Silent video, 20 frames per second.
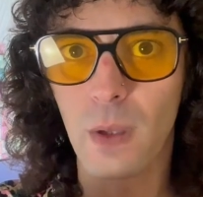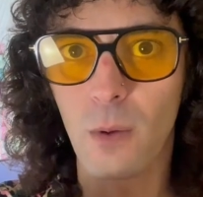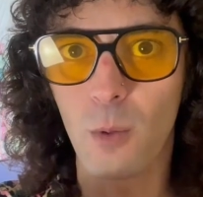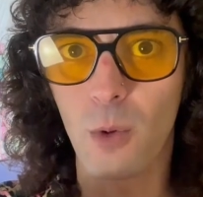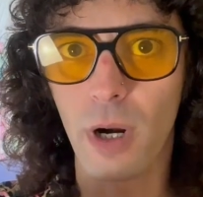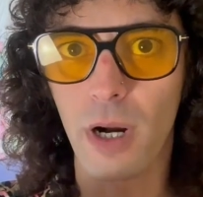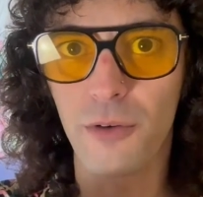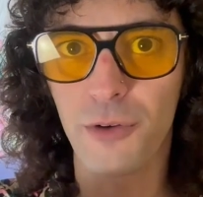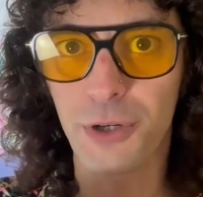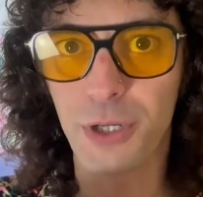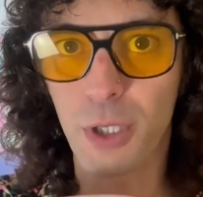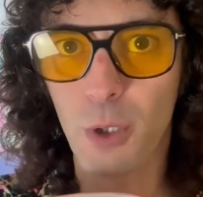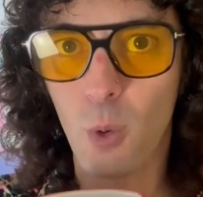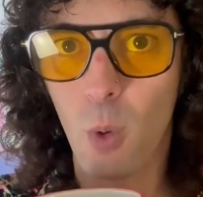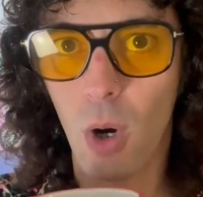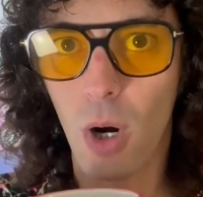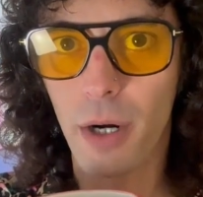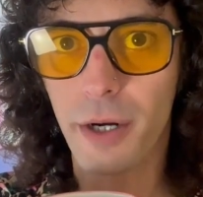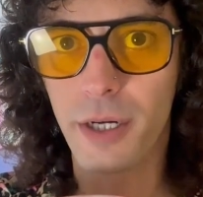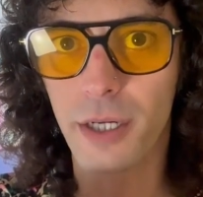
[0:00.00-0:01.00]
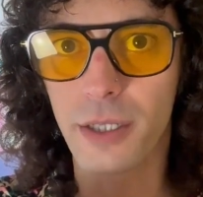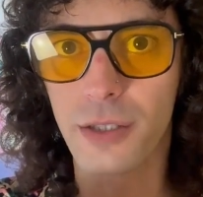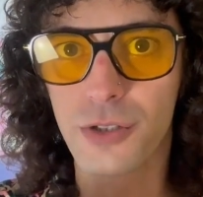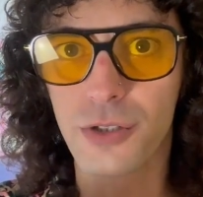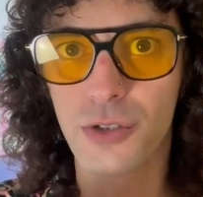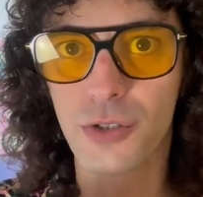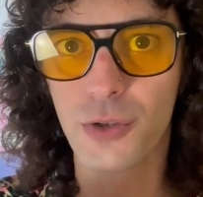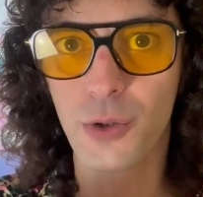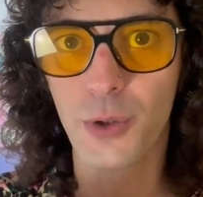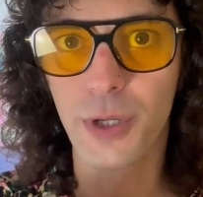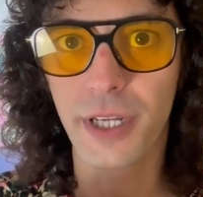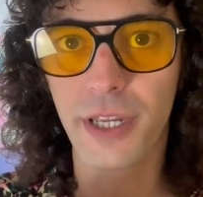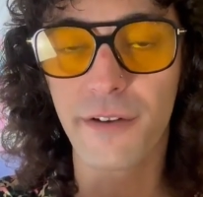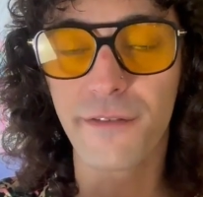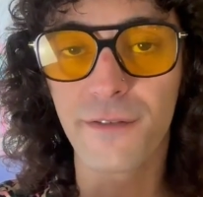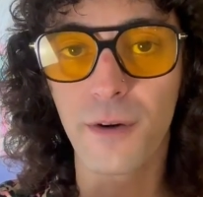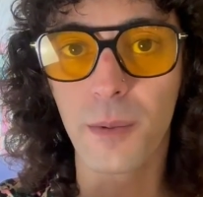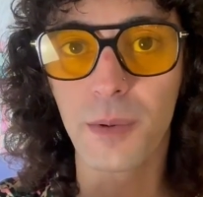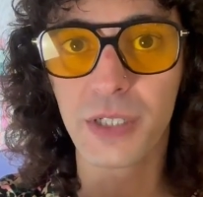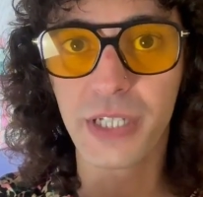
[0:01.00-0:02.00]
Wherever you are, you're tuning in
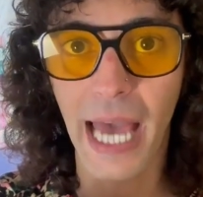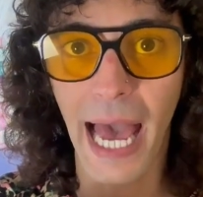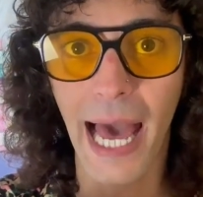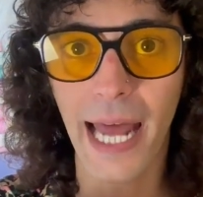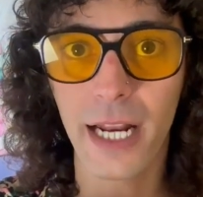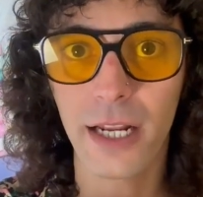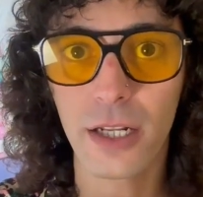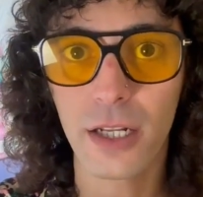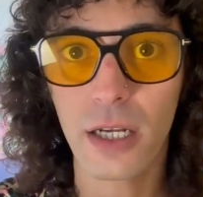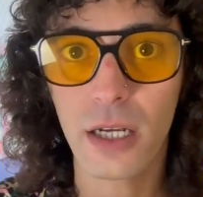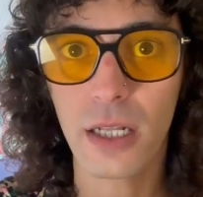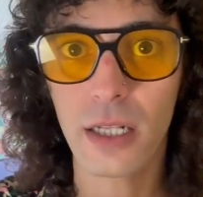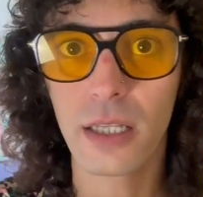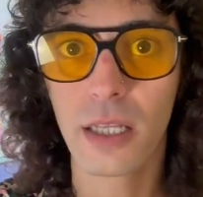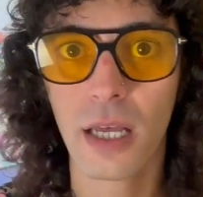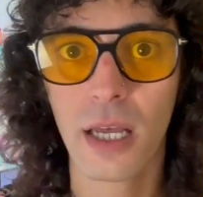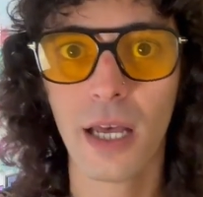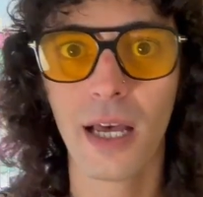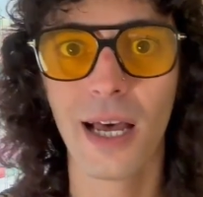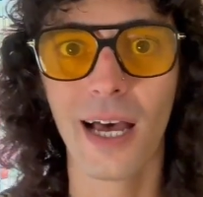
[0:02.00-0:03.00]
from Canada.